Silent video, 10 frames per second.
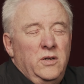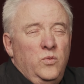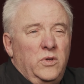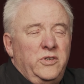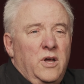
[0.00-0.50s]

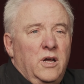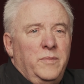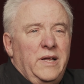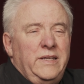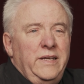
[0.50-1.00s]
we'll talk
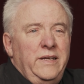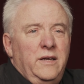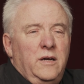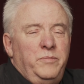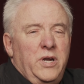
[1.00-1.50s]
about the
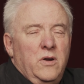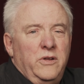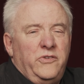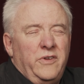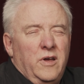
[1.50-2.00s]

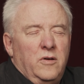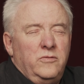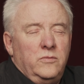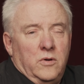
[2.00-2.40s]
appearance of